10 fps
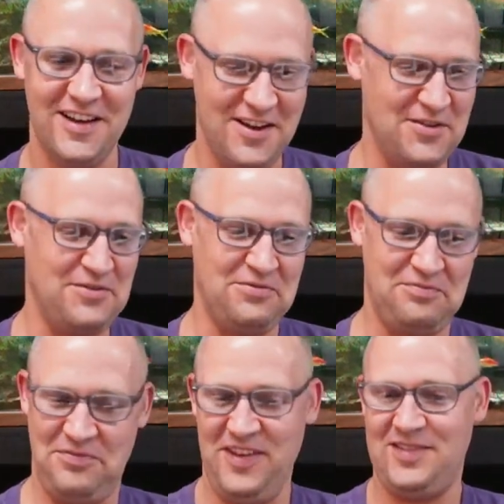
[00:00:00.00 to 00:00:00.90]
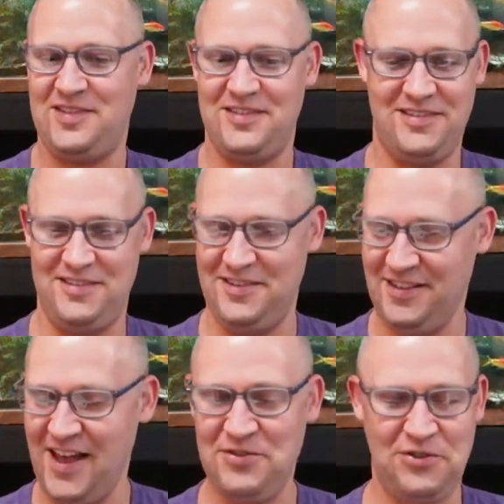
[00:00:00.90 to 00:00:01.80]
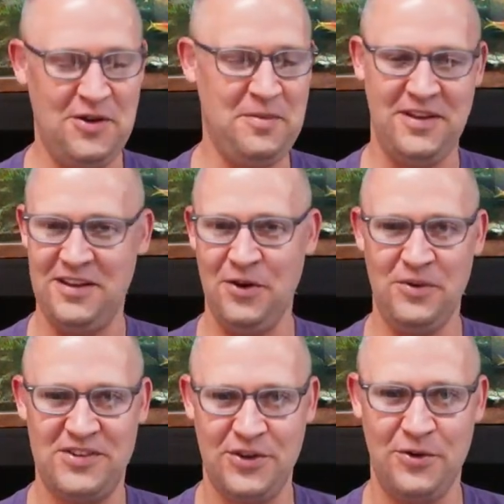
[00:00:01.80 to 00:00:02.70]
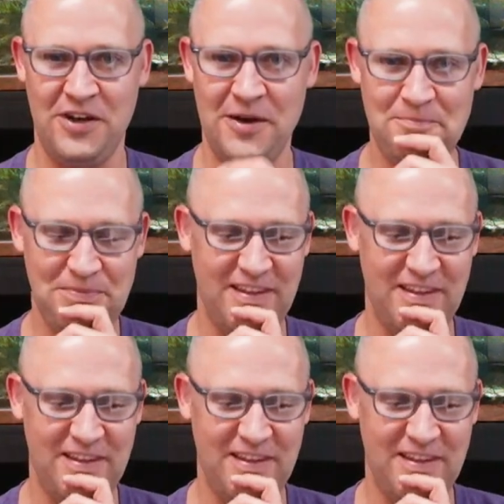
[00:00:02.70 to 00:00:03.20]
of just live streaming and no one showing up.